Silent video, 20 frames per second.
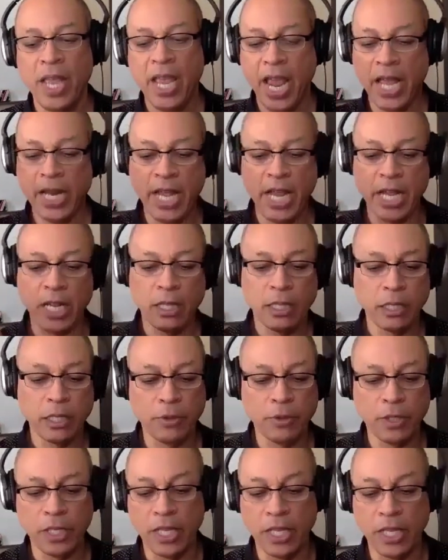And I
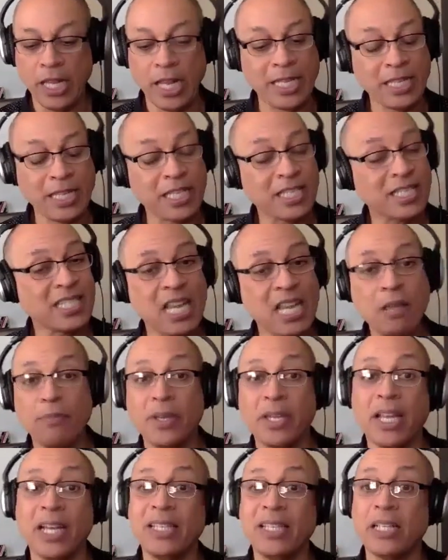included, and I did the same
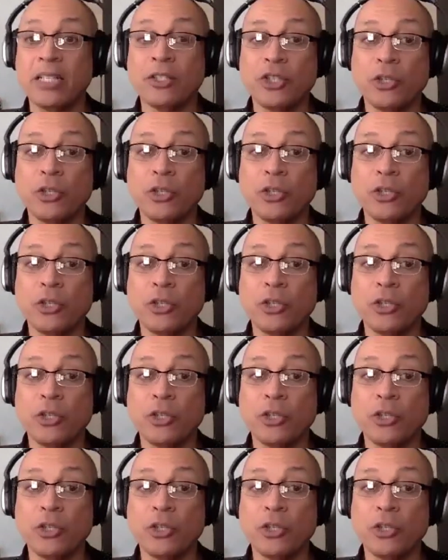thing I did in